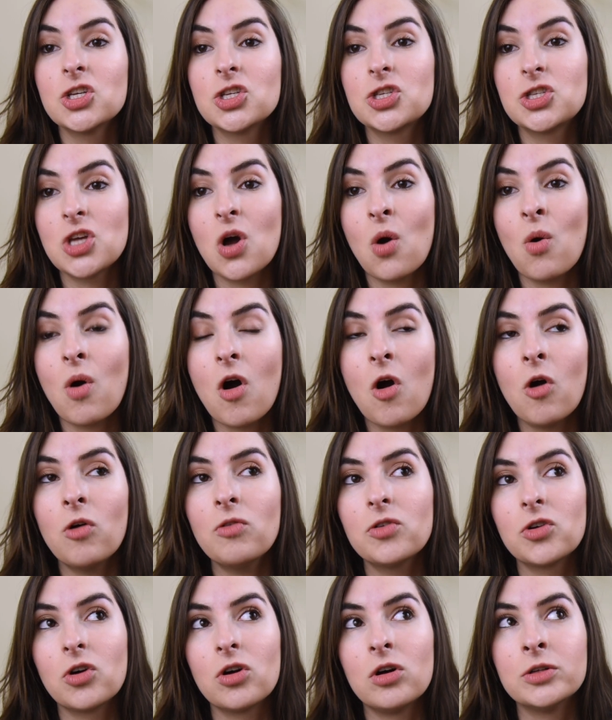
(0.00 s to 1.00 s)
So
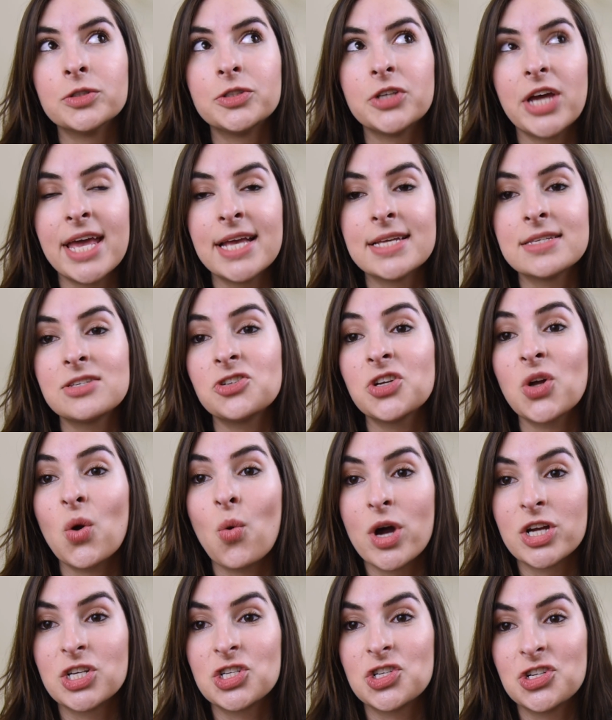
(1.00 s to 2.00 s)
overall, to answer the
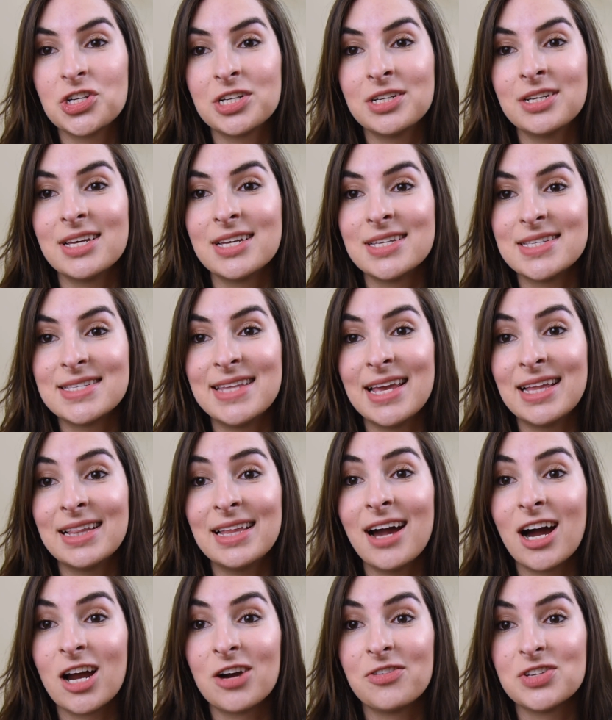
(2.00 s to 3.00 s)
question, is
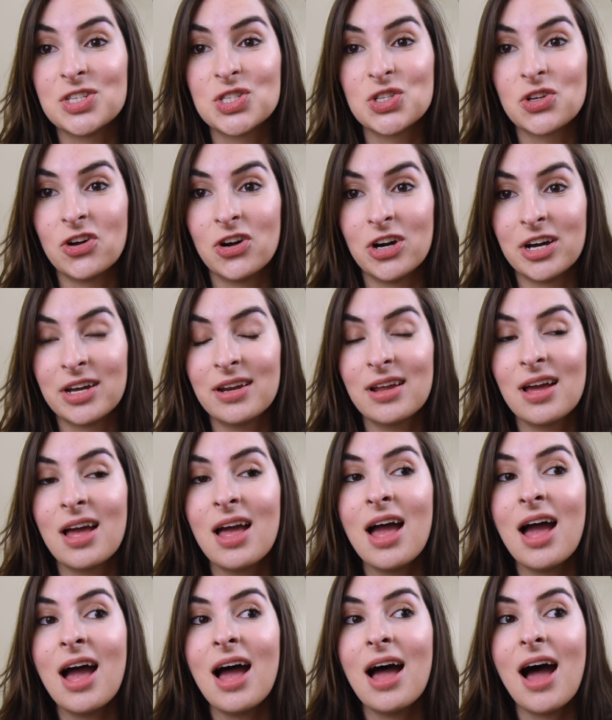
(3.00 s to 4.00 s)
Daily Harvest good?
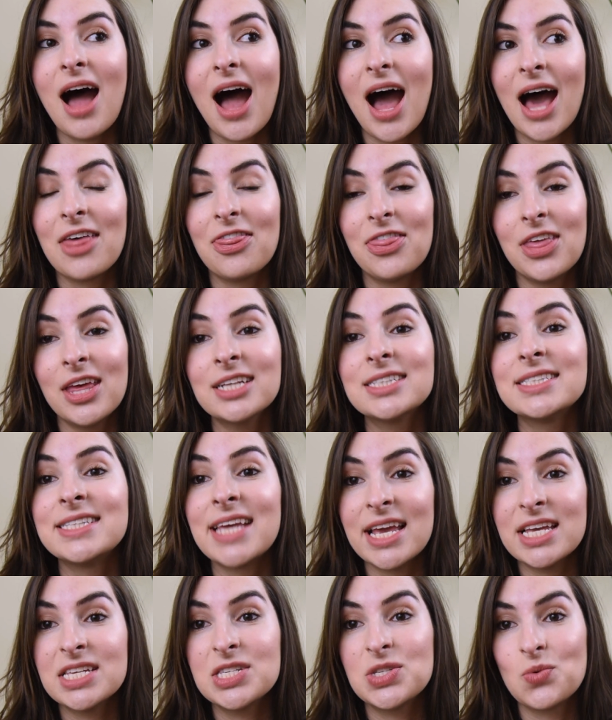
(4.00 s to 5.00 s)
I think
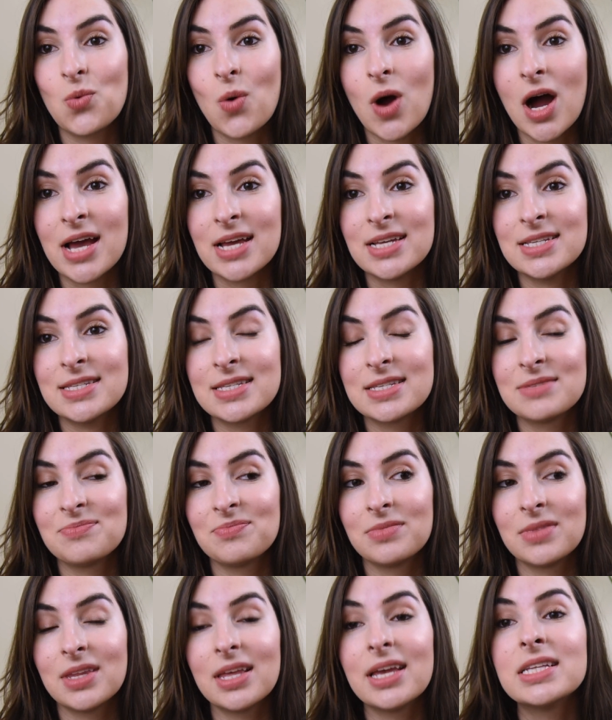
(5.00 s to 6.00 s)
taste-wise,
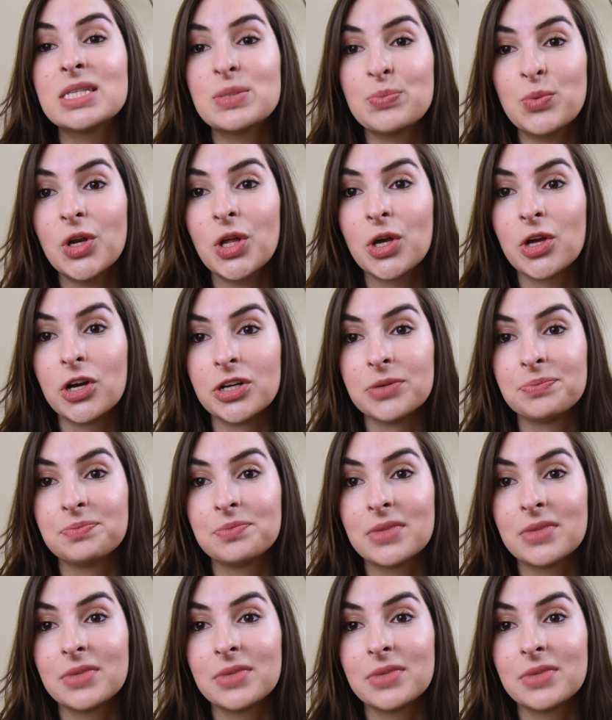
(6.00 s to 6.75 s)
it's pretty good.